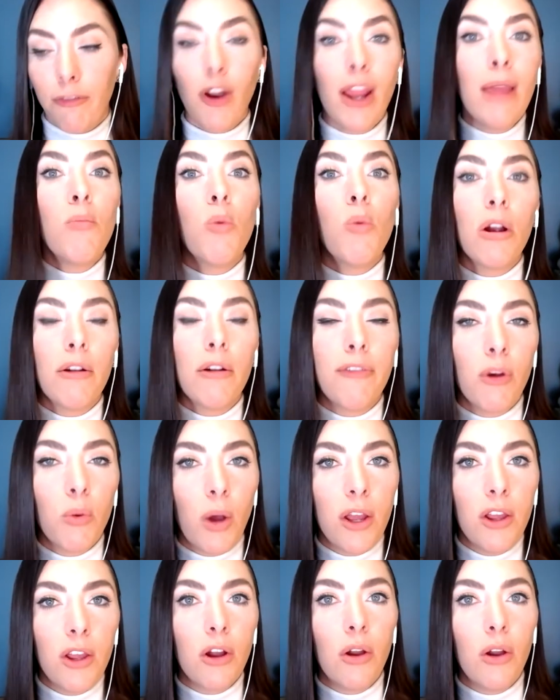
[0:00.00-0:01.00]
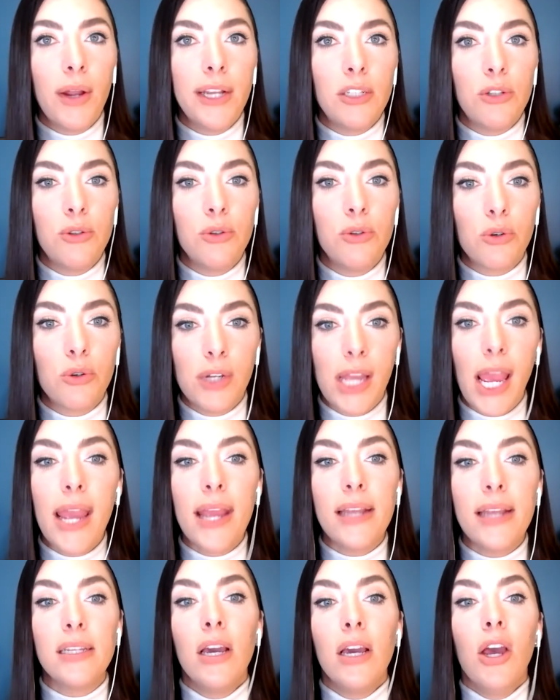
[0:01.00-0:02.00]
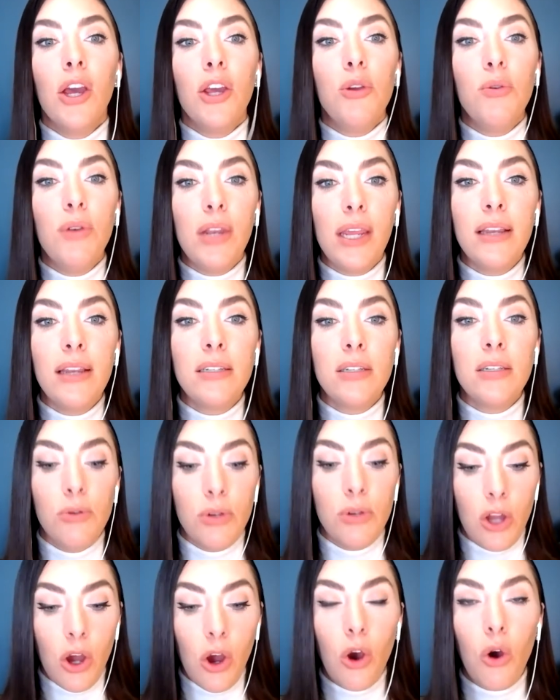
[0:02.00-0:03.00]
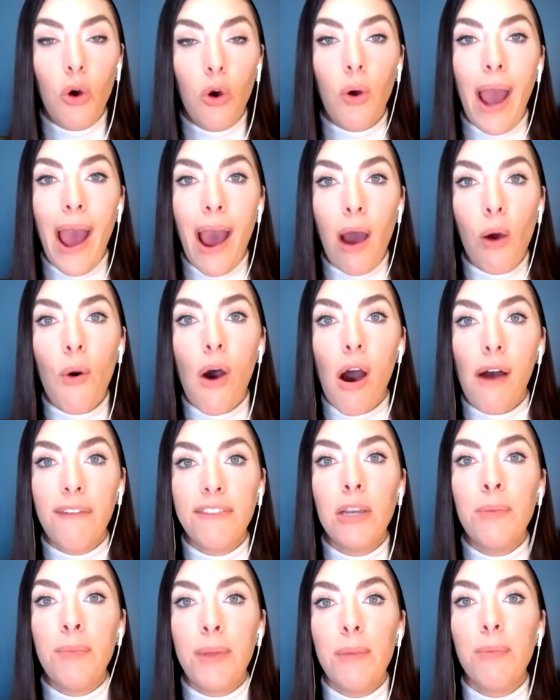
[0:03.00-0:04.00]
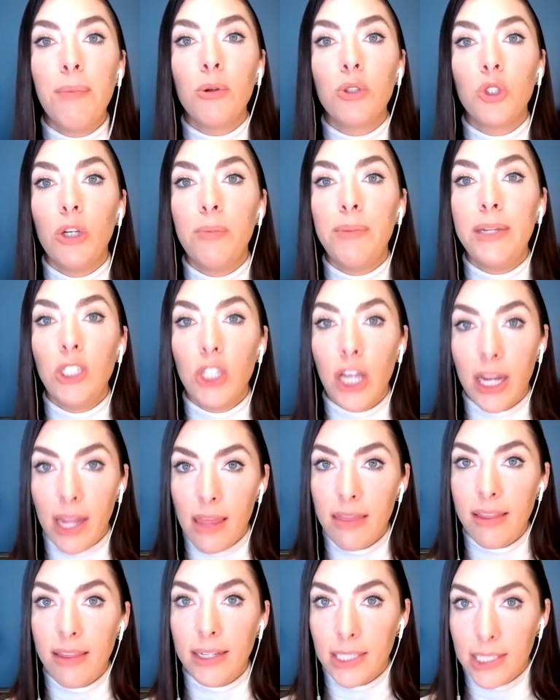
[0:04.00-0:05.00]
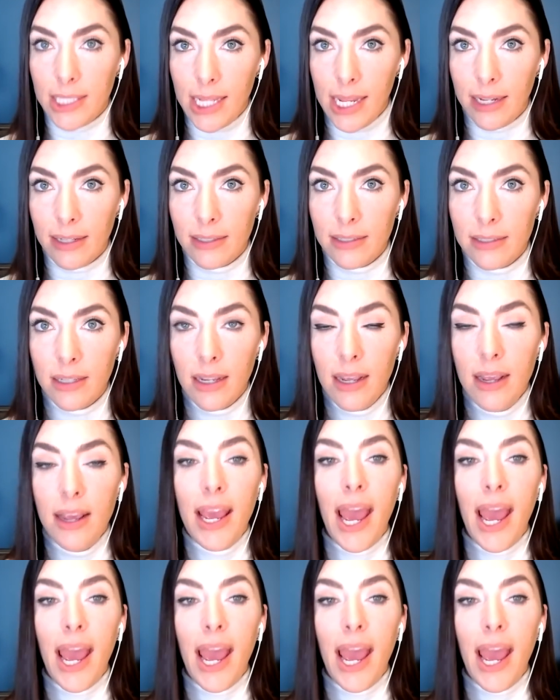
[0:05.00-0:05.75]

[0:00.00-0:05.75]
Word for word: framework for what you're going to create, you need to know how often people should be checking these things.